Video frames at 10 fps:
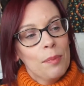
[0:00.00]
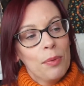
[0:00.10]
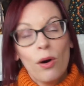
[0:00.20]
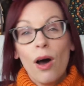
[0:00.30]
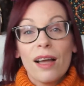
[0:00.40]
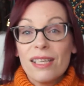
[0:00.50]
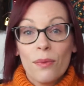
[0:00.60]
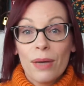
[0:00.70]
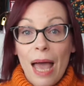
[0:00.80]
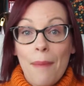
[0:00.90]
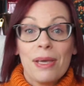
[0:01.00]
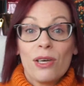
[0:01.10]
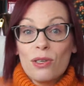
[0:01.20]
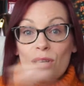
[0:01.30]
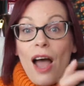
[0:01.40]
But I don't care,
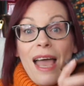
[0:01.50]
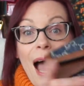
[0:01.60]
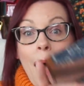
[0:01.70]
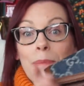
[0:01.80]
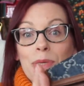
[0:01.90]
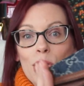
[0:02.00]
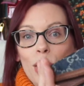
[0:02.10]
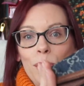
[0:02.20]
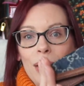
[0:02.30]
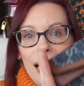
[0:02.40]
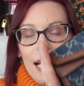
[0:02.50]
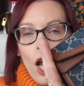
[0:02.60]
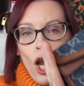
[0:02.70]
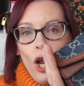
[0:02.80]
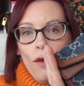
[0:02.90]
because I absolutely
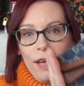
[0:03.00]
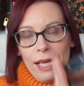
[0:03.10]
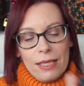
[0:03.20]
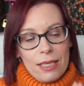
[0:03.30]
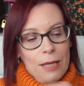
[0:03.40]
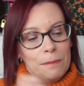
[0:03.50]
love it.